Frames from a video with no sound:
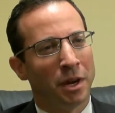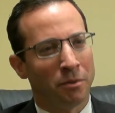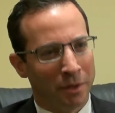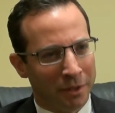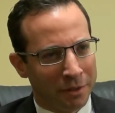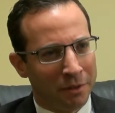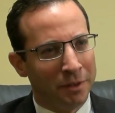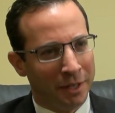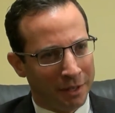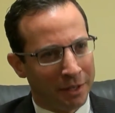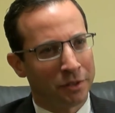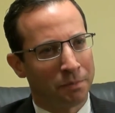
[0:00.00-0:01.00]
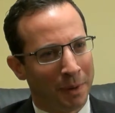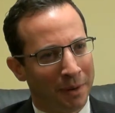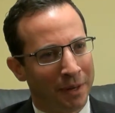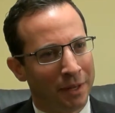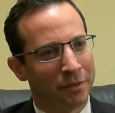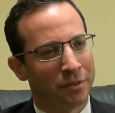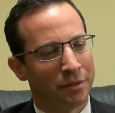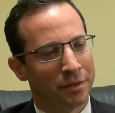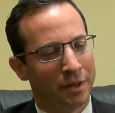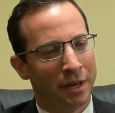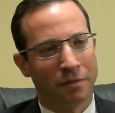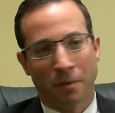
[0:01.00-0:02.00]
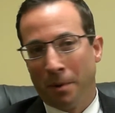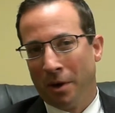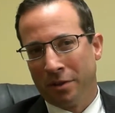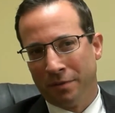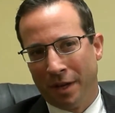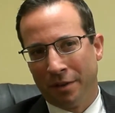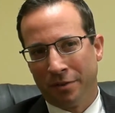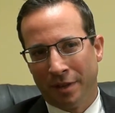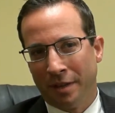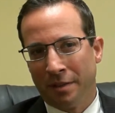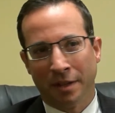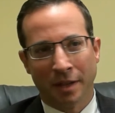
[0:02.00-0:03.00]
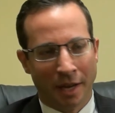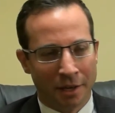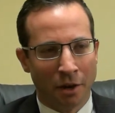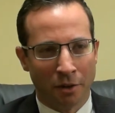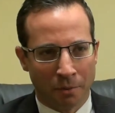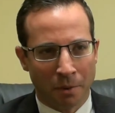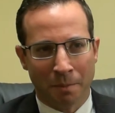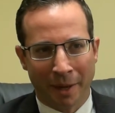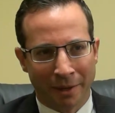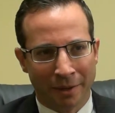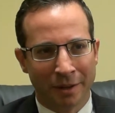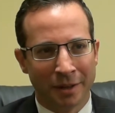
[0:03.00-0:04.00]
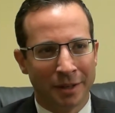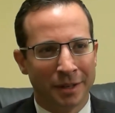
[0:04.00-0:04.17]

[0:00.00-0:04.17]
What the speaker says: real unique experience for both of us, and I know that we're better